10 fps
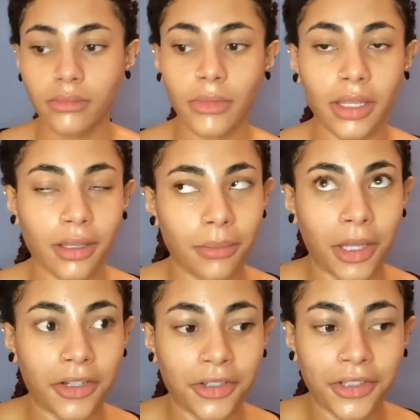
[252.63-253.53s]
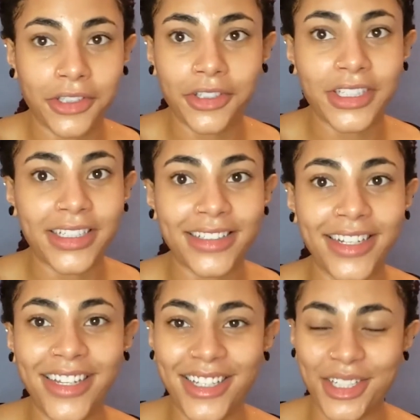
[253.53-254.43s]
like a medical ingredient,
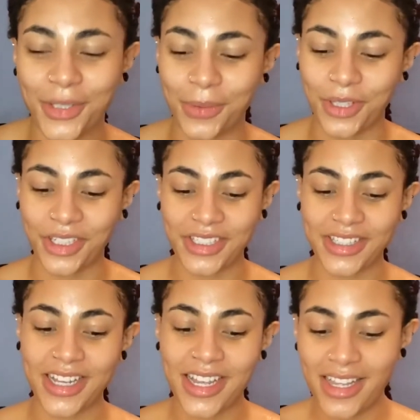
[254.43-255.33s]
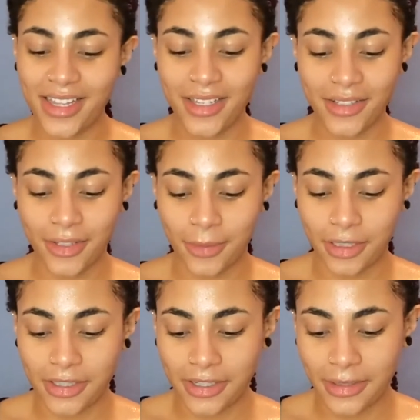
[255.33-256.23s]
to be honest. That's all I'm
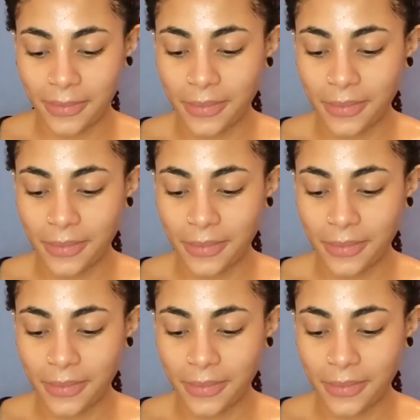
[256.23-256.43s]
gonna say.